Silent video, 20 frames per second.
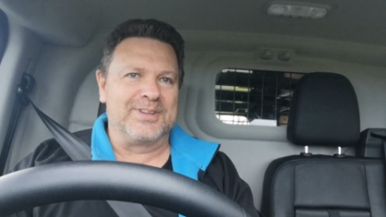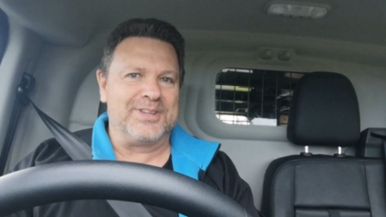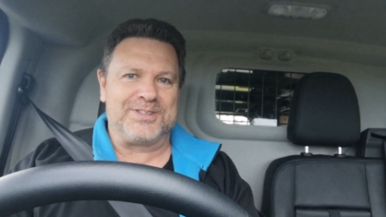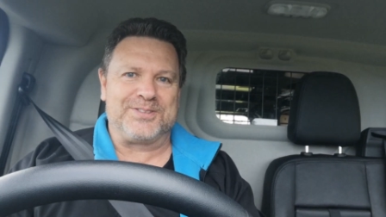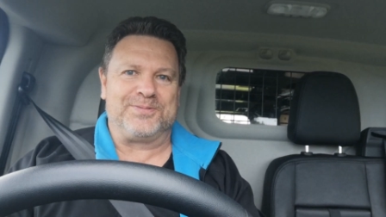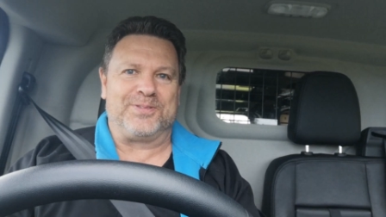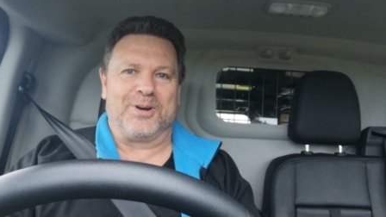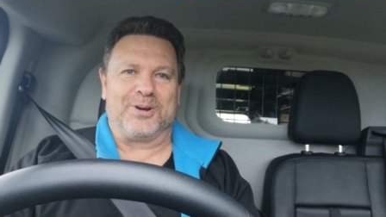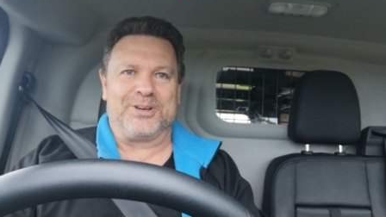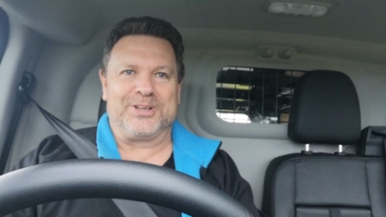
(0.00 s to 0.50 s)

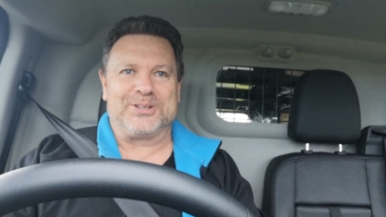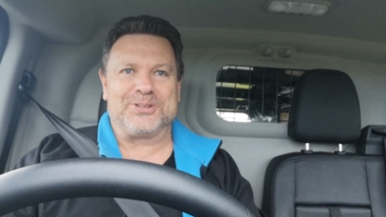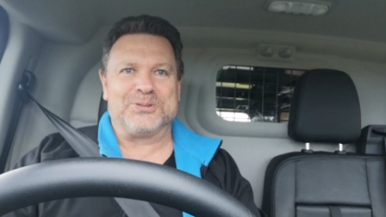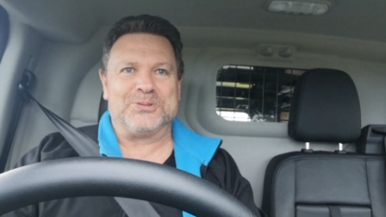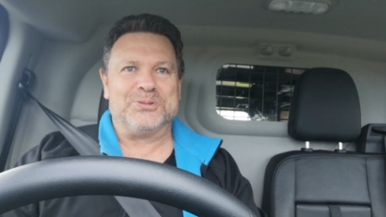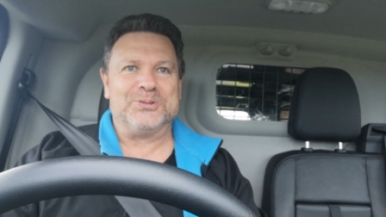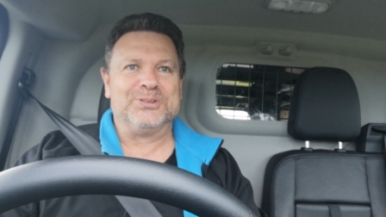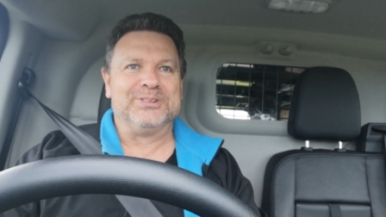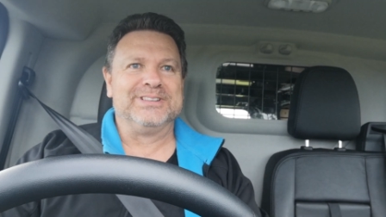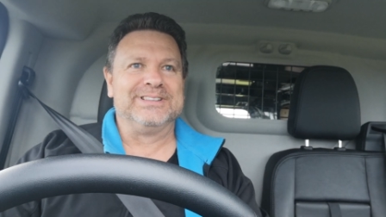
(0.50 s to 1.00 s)
It's very
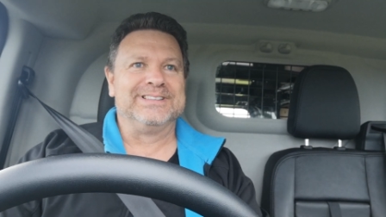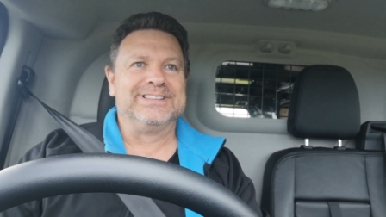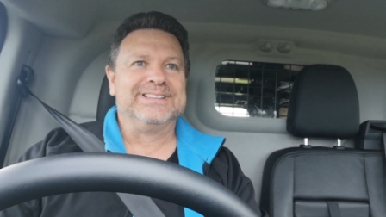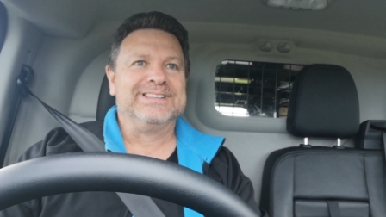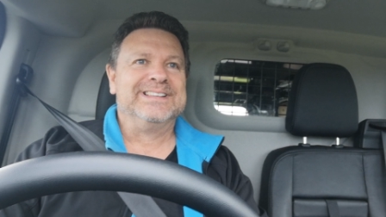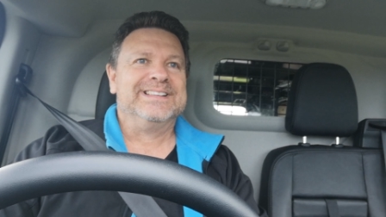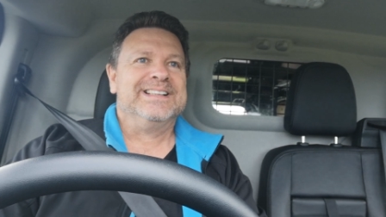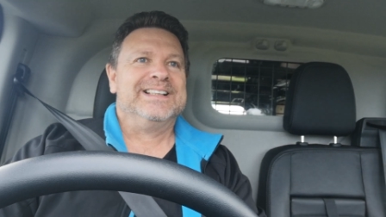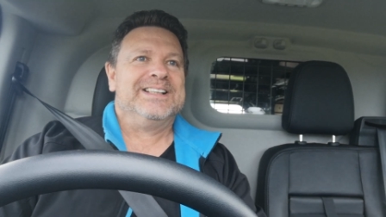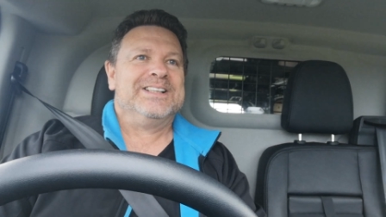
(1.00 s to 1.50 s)
cool.
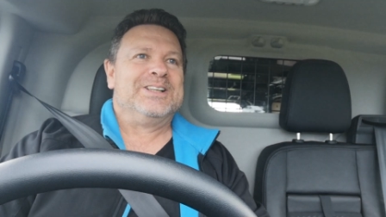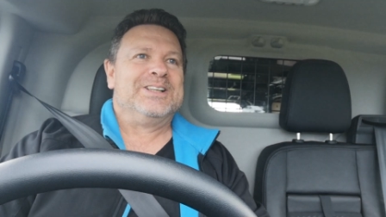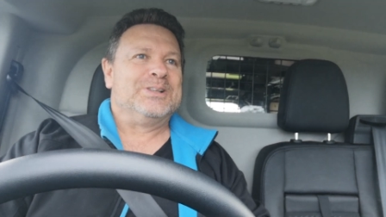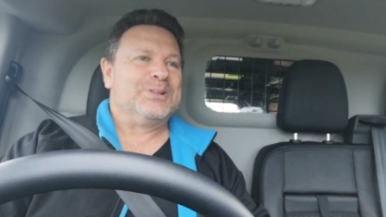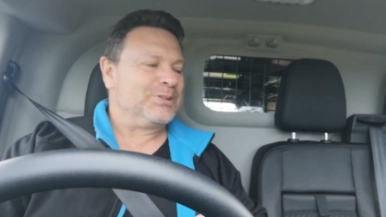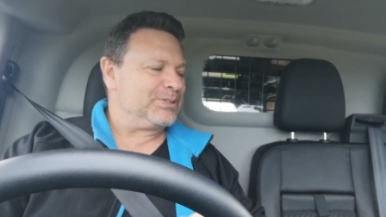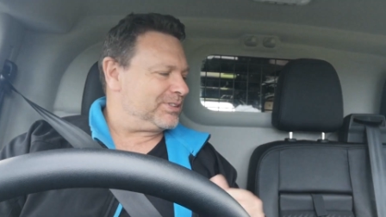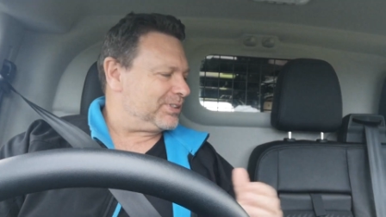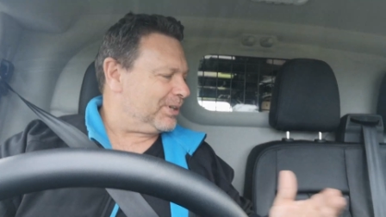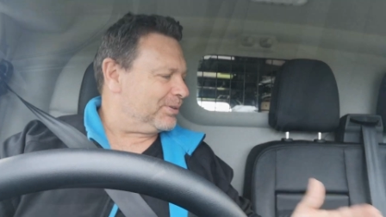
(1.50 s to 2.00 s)

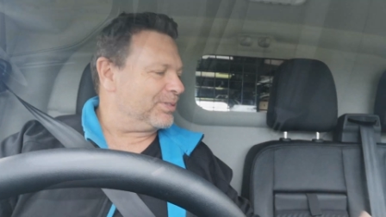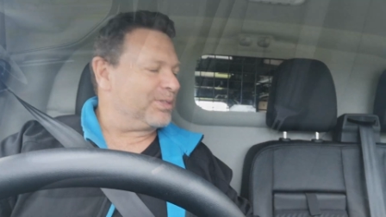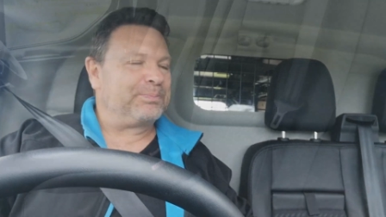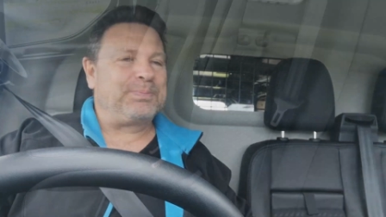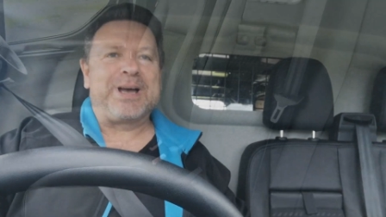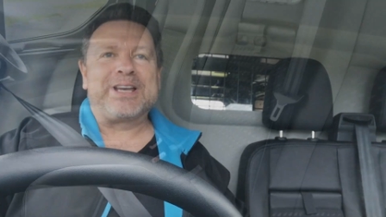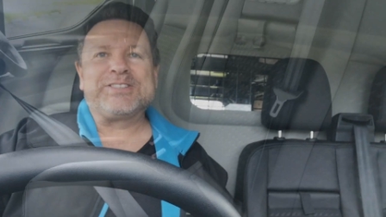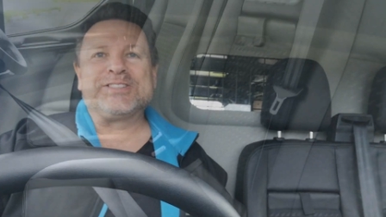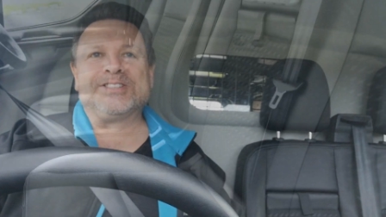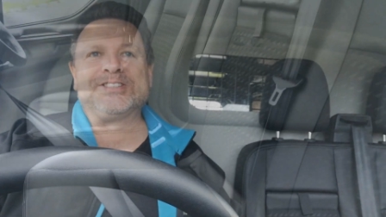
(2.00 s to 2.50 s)
Also the
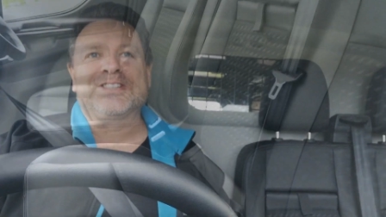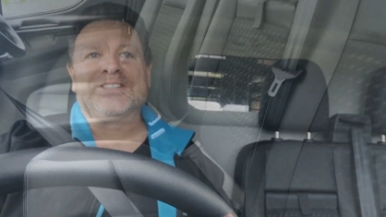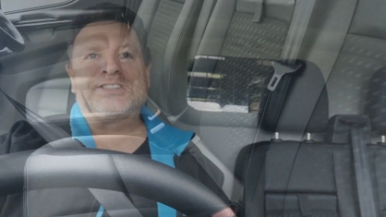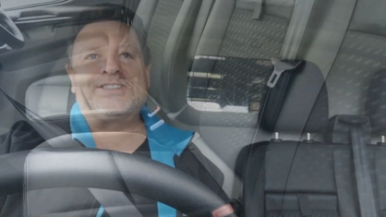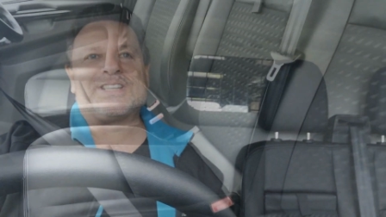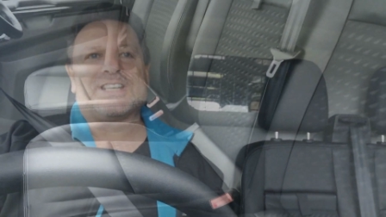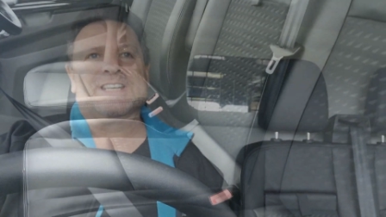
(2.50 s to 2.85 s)
passenger